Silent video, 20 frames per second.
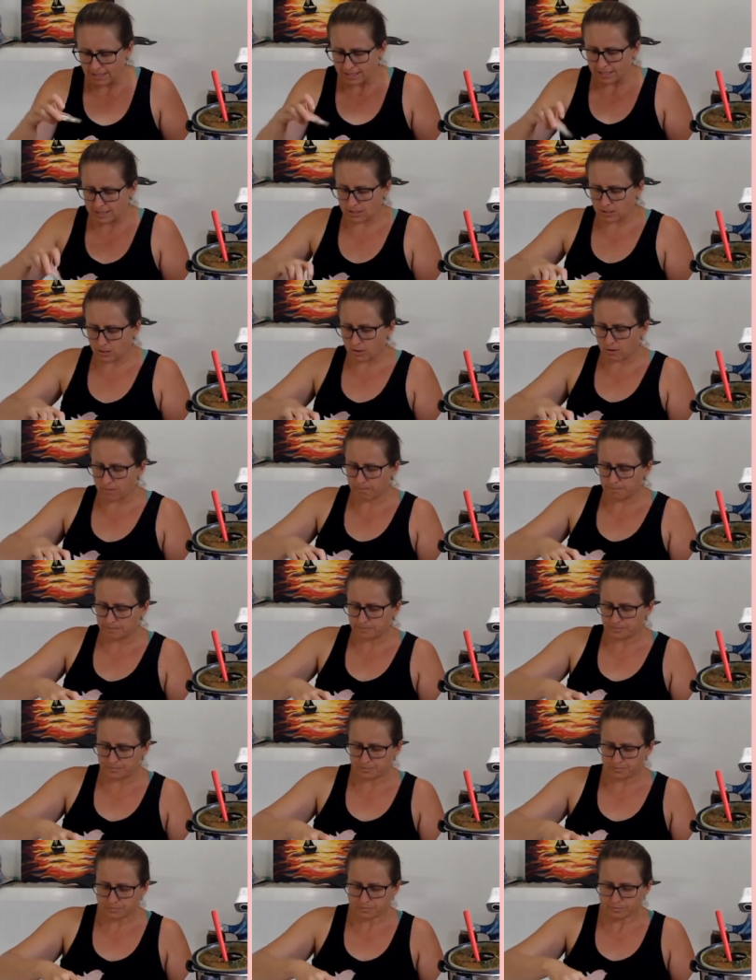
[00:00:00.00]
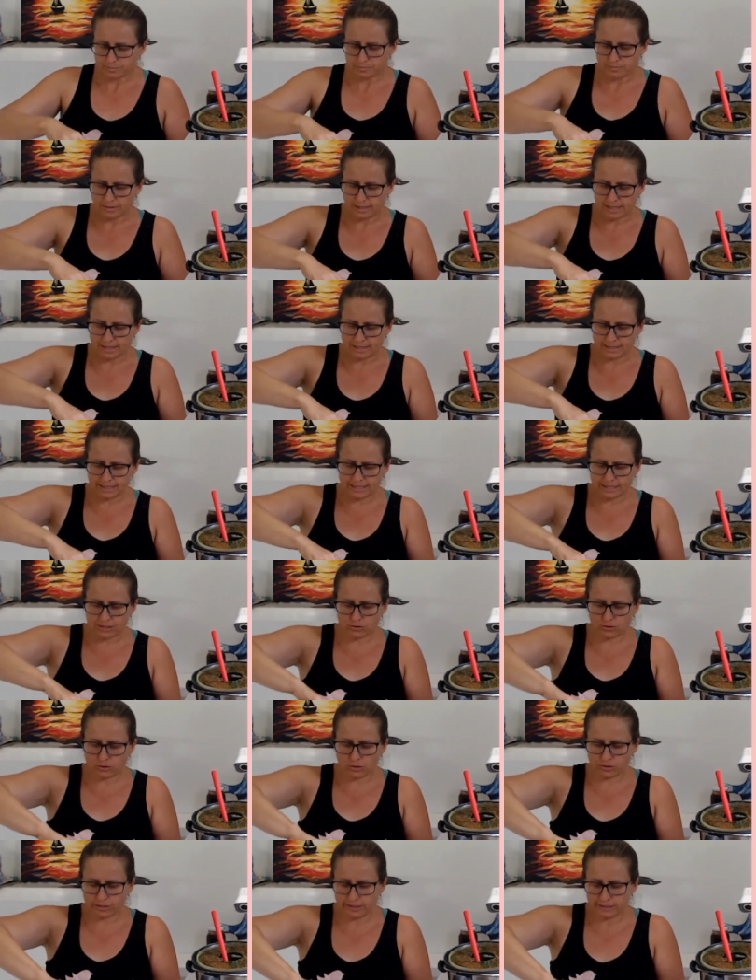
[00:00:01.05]
So lid
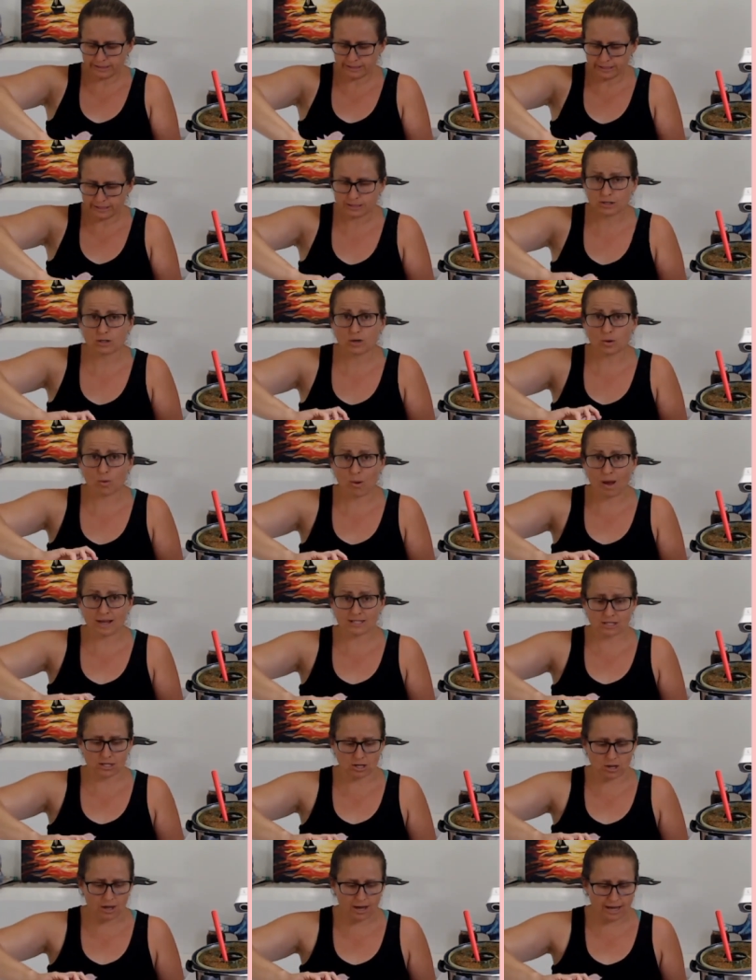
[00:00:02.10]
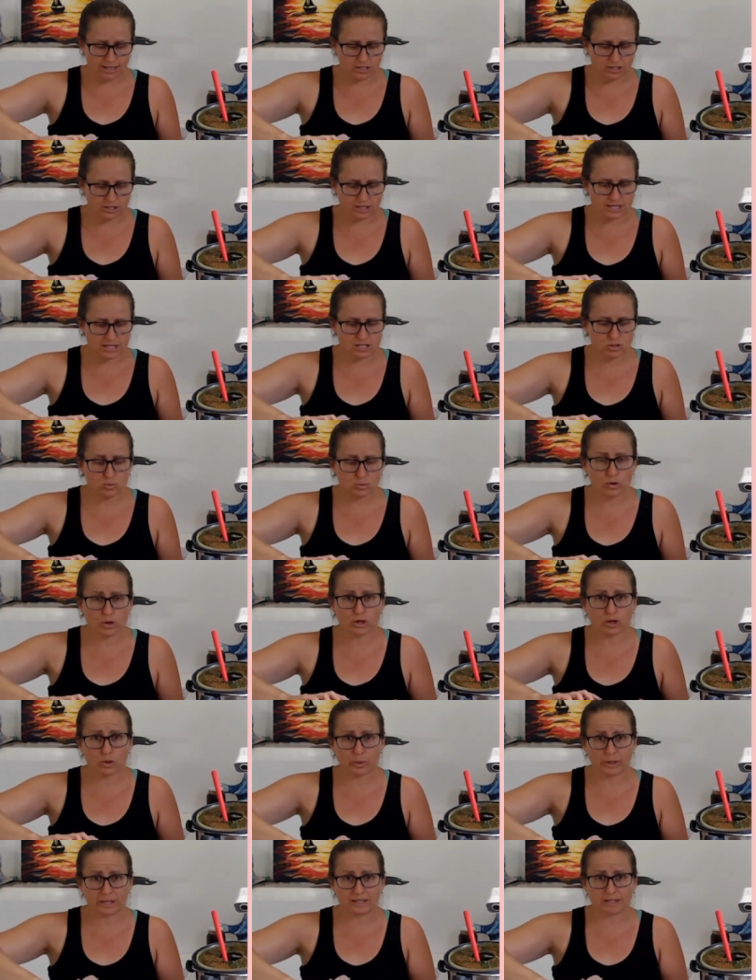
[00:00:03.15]
on, quite tight. You need to work
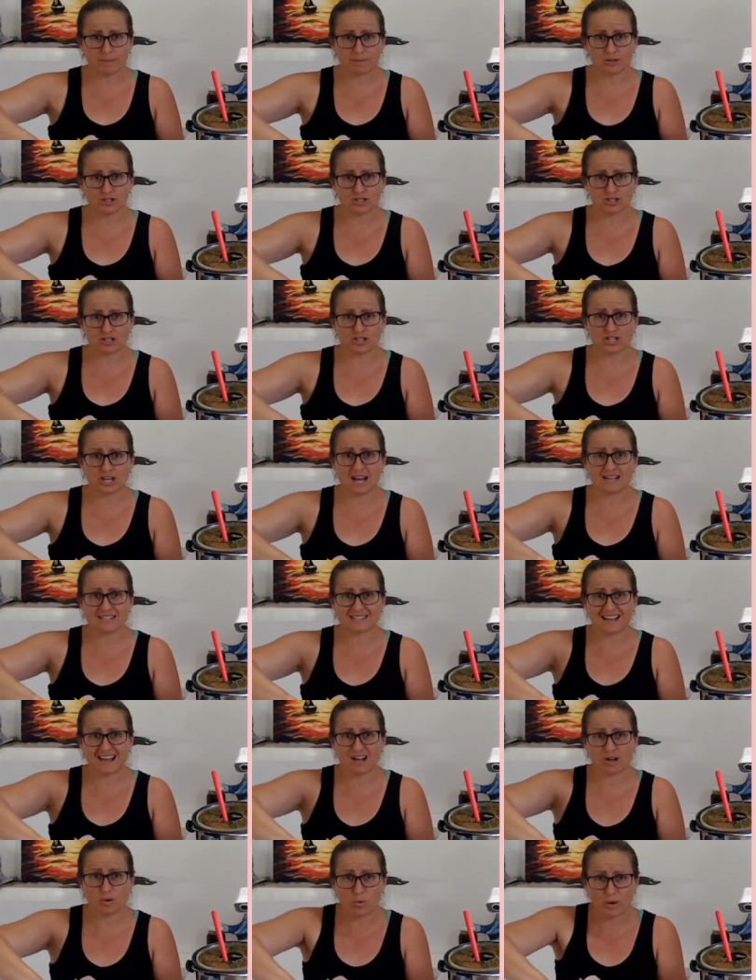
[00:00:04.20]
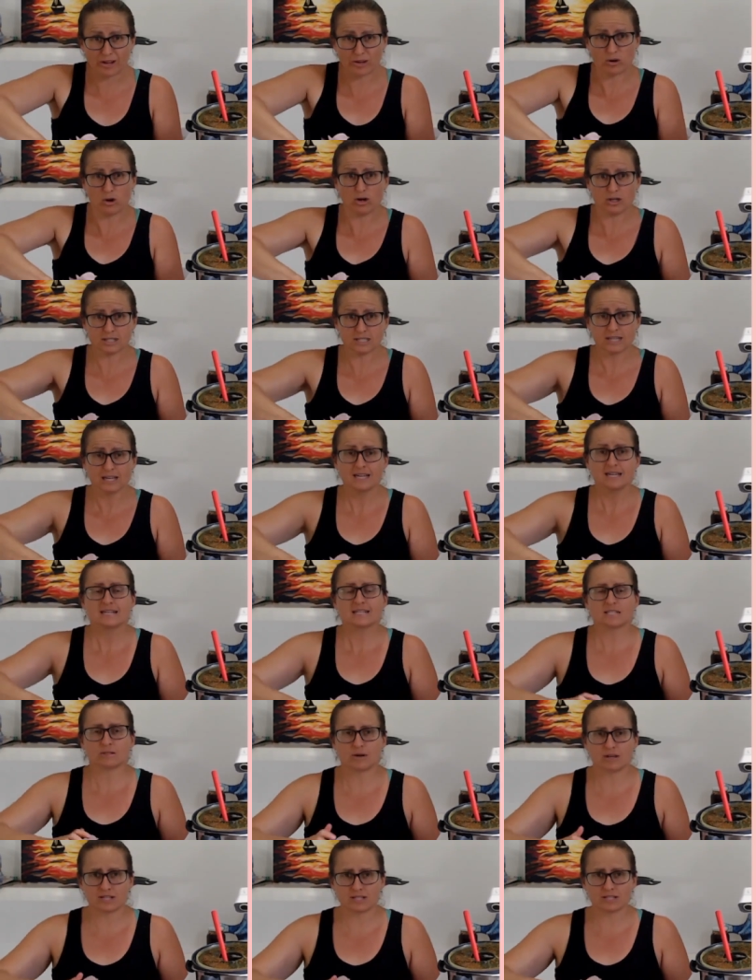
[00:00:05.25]
quickly because your jars are quite hot,
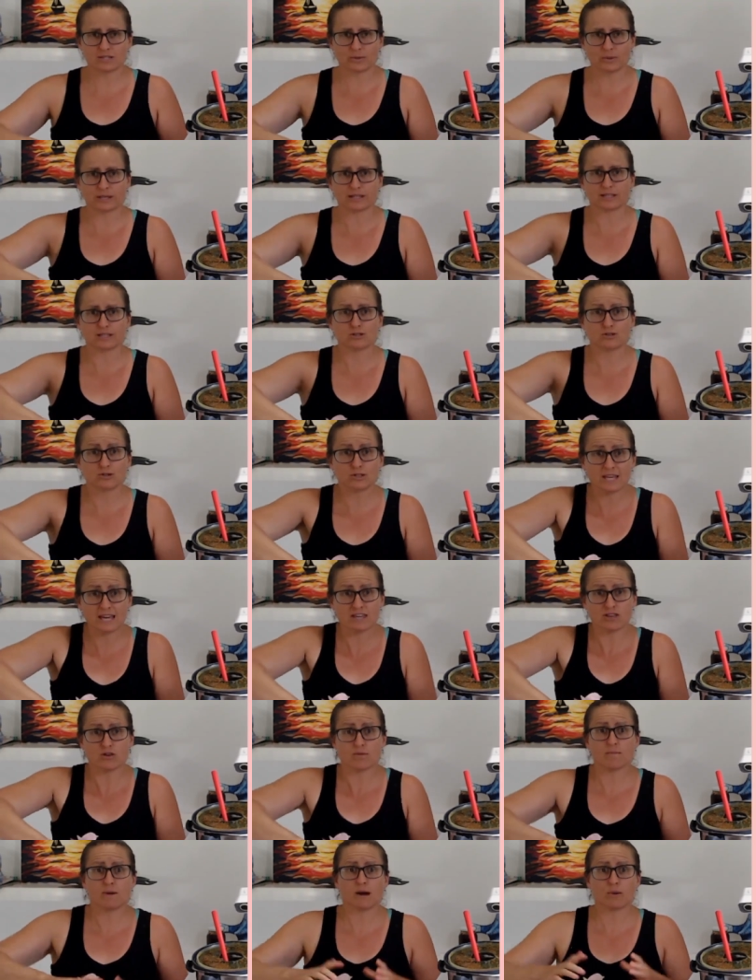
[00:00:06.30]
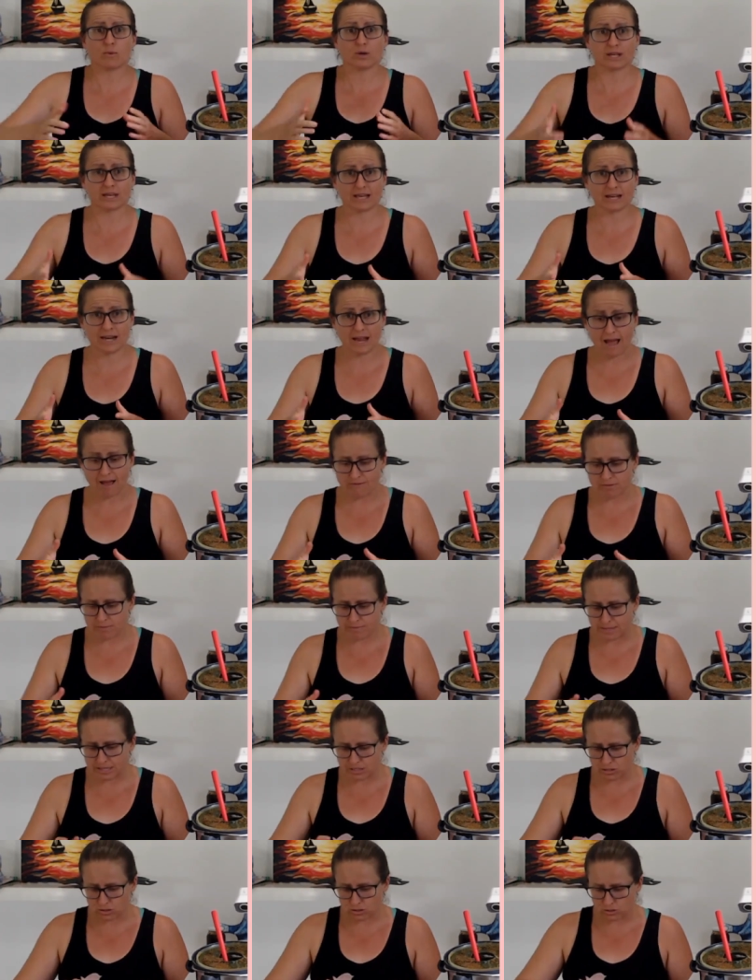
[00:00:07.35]
so I just quickly do that. You might want to get an oven
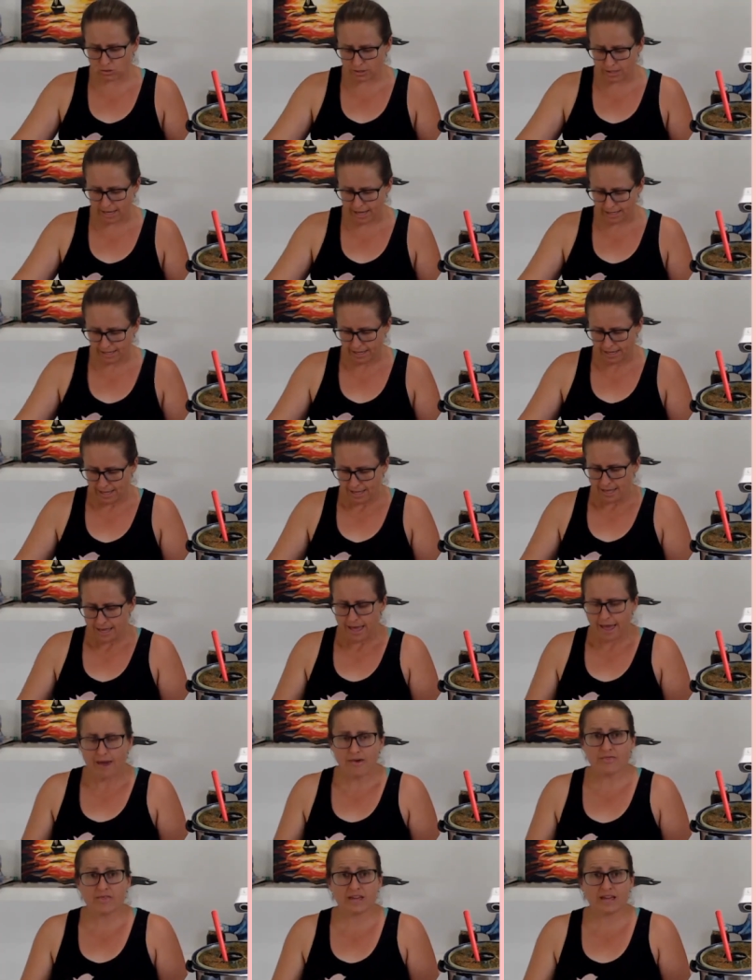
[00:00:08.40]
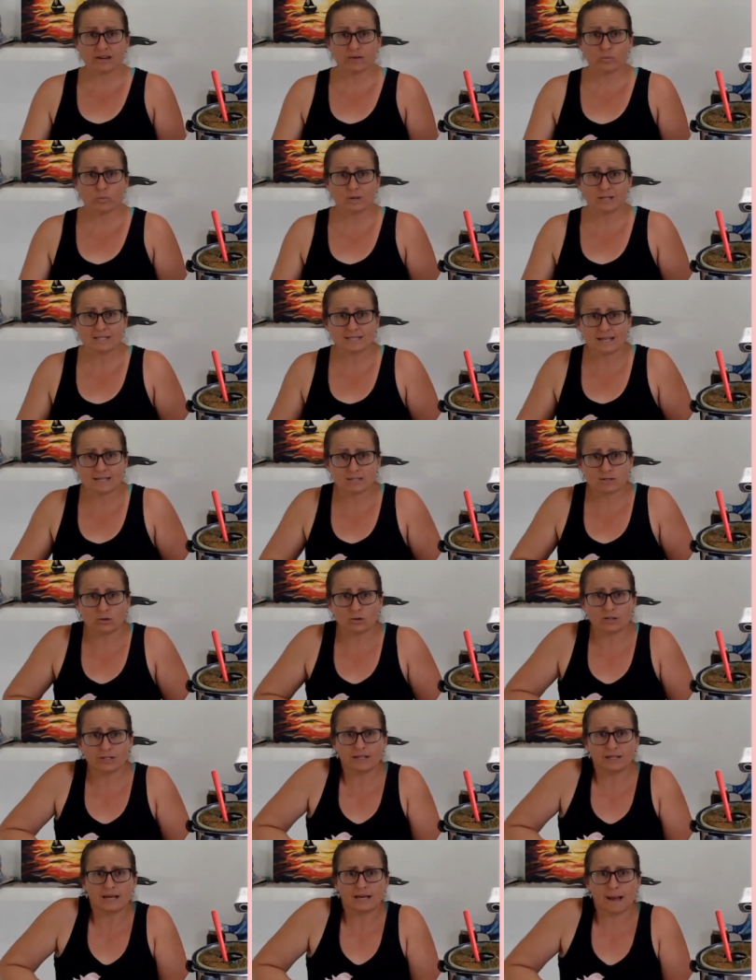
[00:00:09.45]
mitt to do that. And then once that's
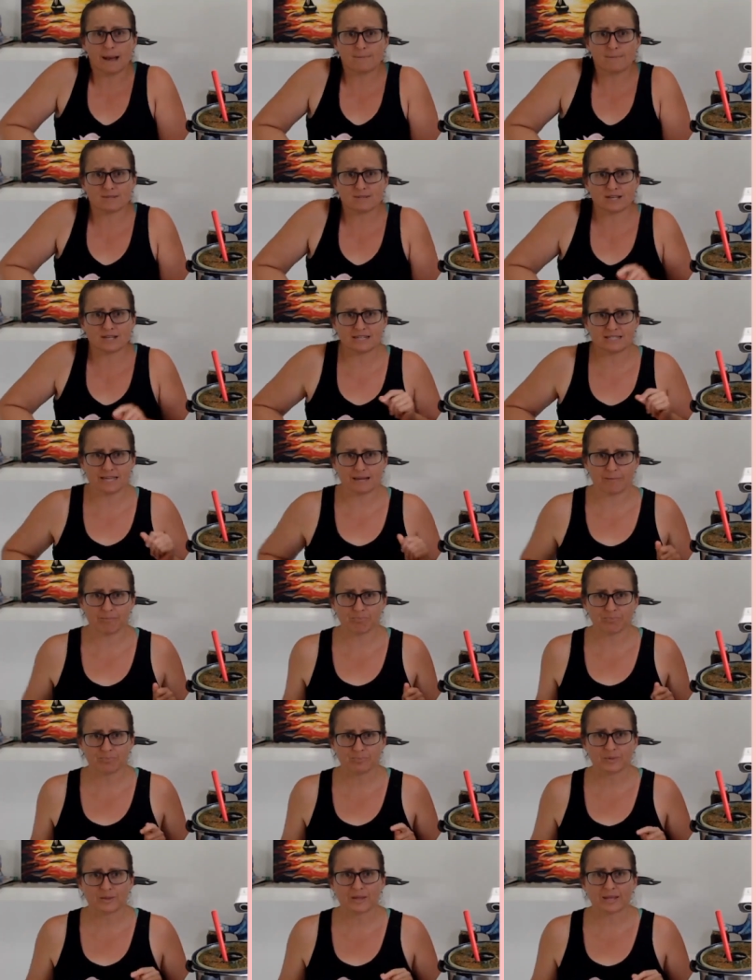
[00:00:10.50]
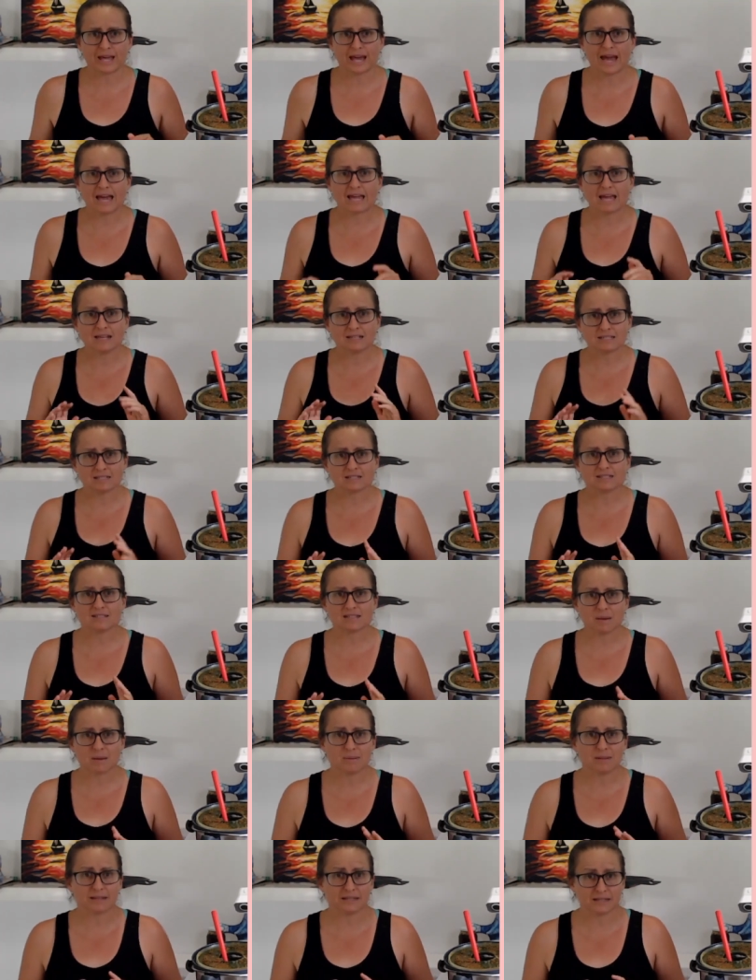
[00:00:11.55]
on, upside down, okay, until it's
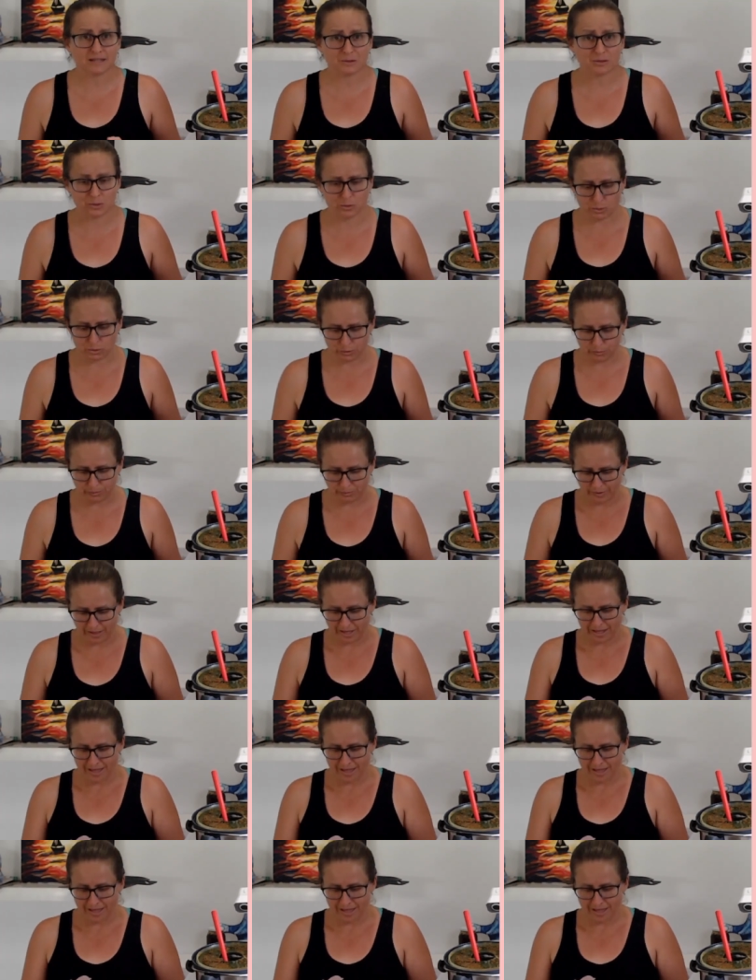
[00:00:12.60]
completely cool.